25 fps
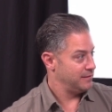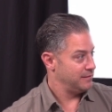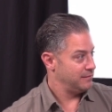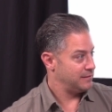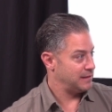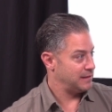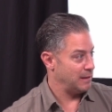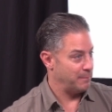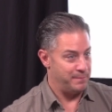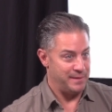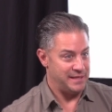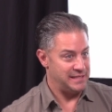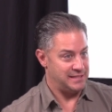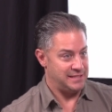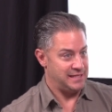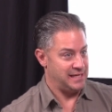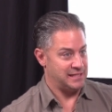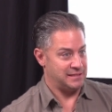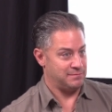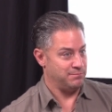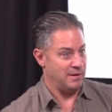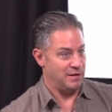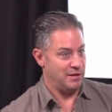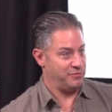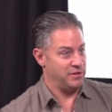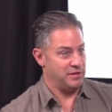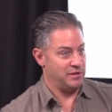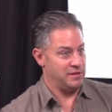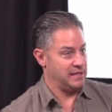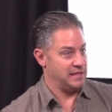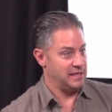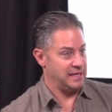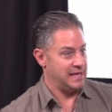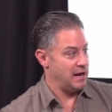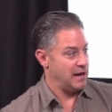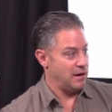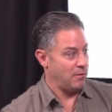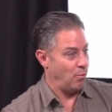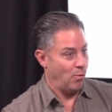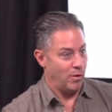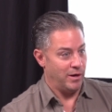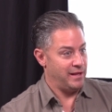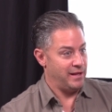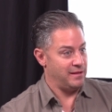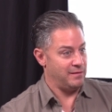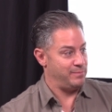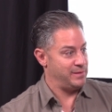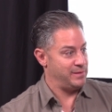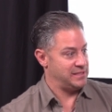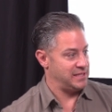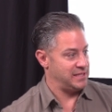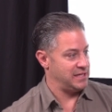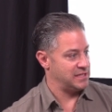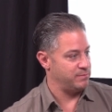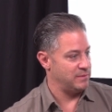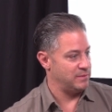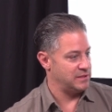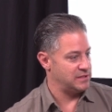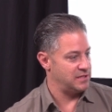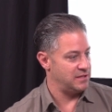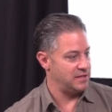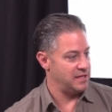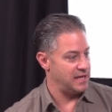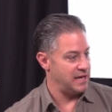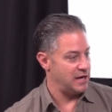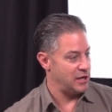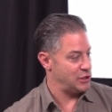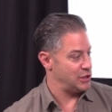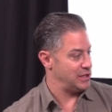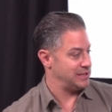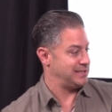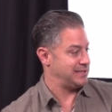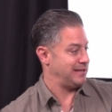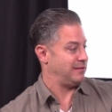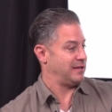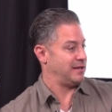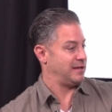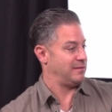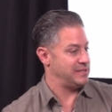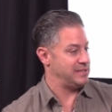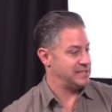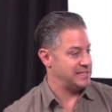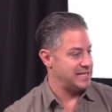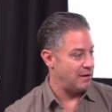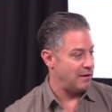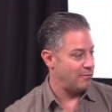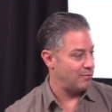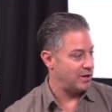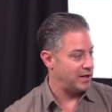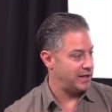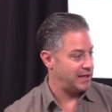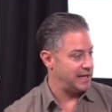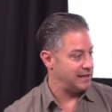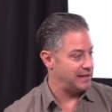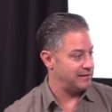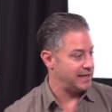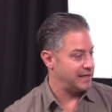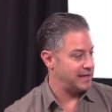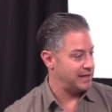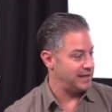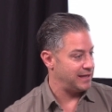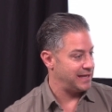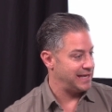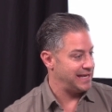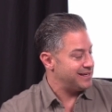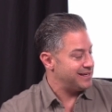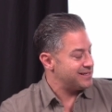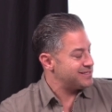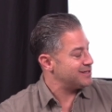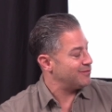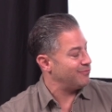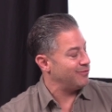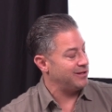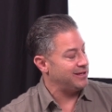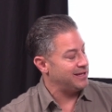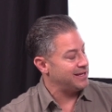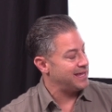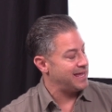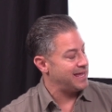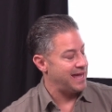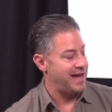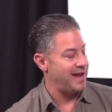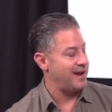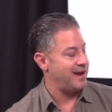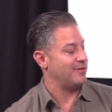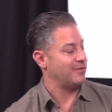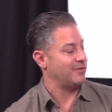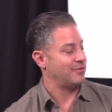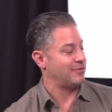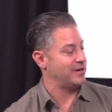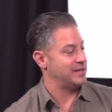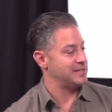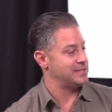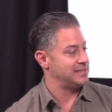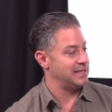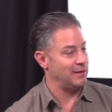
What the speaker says: the busiest month of the year, one of the busiest months of the year, and you're telling him he's not working, like, he doesn't really care, Chris.